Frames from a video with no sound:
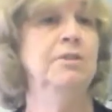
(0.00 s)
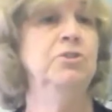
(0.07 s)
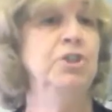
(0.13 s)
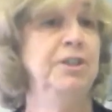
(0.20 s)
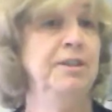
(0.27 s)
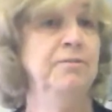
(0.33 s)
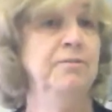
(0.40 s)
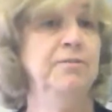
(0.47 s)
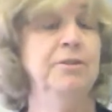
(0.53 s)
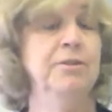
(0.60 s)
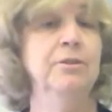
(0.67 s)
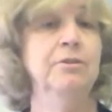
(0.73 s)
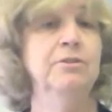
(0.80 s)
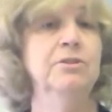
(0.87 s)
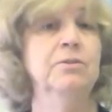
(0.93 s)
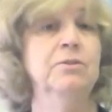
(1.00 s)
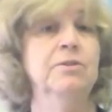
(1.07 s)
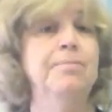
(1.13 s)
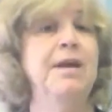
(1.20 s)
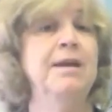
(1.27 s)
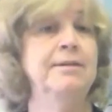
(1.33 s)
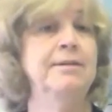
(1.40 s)
achieve. So
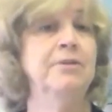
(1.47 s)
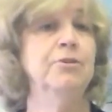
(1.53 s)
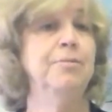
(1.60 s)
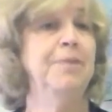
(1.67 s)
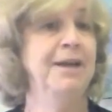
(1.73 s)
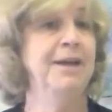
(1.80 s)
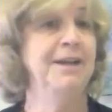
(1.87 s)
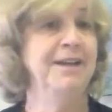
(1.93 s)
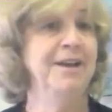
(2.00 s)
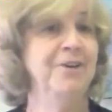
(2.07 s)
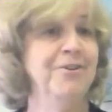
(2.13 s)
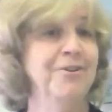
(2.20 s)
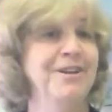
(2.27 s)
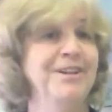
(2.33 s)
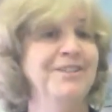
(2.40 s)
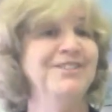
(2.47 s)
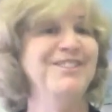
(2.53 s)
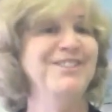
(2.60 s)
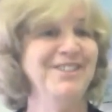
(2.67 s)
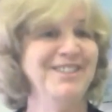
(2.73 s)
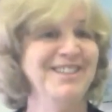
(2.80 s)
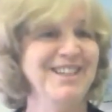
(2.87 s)
Dr. Patty Garrity is
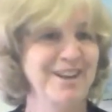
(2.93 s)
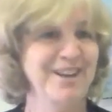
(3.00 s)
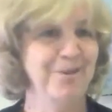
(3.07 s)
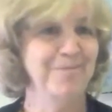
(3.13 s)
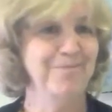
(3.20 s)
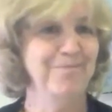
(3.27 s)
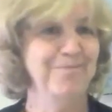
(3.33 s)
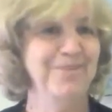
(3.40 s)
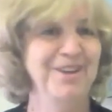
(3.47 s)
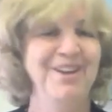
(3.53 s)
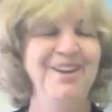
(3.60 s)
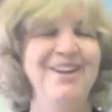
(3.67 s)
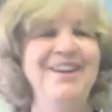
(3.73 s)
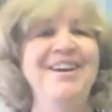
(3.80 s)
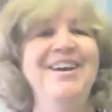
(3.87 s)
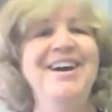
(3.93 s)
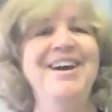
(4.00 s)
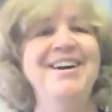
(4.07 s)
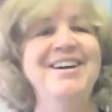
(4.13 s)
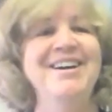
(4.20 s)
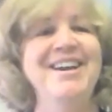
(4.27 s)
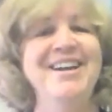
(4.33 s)
still at the helm,
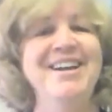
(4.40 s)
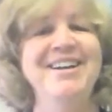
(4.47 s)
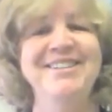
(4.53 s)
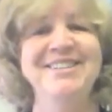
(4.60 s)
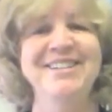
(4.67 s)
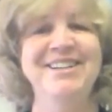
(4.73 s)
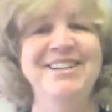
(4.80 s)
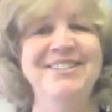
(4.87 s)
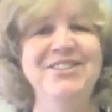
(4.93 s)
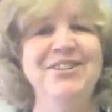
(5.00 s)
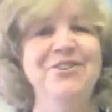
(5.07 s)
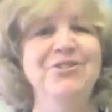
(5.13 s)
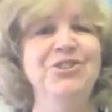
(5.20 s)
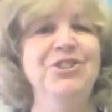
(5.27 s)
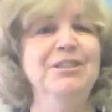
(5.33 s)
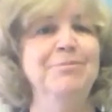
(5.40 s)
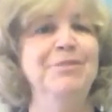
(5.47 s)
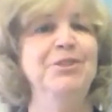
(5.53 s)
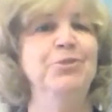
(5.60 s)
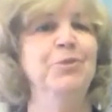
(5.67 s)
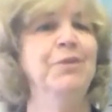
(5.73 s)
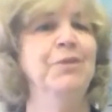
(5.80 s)
and she has
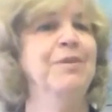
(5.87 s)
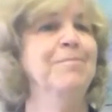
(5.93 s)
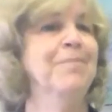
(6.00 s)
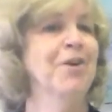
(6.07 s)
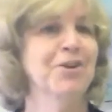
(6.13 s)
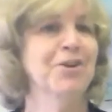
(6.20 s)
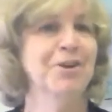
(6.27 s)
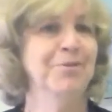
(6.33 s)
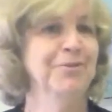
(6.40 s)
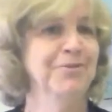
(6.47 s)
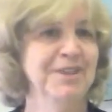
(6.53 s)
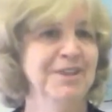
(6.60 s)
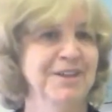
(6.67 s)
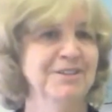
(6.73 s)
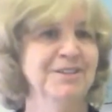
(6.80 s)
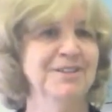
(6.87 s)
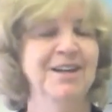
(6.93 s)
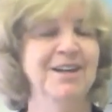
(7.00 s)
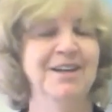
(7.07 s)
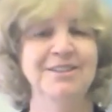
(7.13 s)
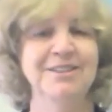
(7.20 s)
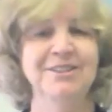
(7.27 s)
been doing remarkable things
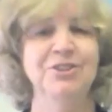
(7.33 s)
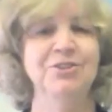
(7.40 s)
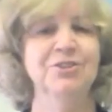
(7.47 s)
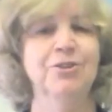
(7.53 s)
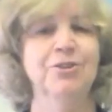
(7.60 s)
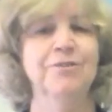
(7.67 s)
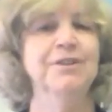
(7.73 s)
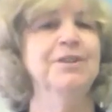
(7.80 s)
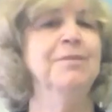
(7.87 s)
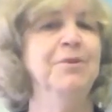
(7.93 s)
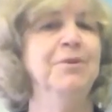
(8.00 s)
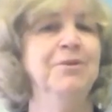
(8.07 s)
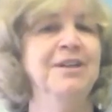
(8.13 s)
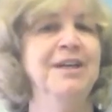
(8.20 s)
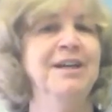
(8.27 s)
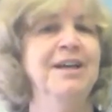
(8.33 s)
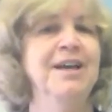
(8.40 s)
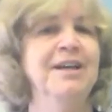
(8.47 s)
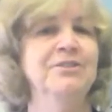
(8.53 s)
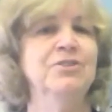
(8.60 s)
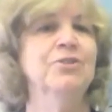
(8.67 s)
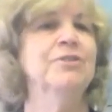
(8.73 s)
to serve the community
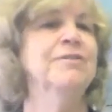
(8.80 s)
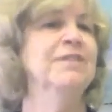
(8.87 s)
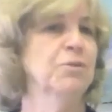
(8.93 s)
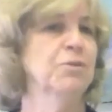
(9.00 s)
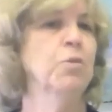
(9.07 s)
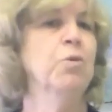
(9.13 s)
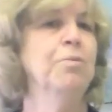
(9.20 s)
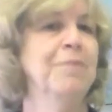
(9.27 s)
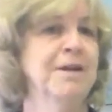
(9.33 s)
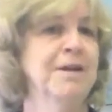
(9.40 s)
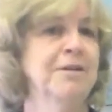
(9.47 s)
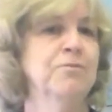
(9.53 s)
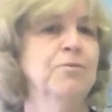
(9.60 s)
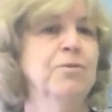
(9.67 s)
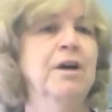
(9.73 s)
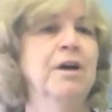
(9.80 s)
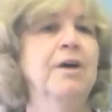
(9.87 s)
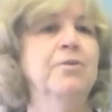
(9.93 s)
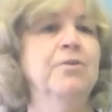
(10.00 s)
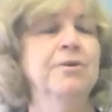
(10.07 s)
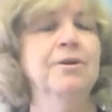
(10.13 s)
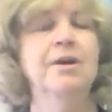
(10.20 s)
and serve as a role model for other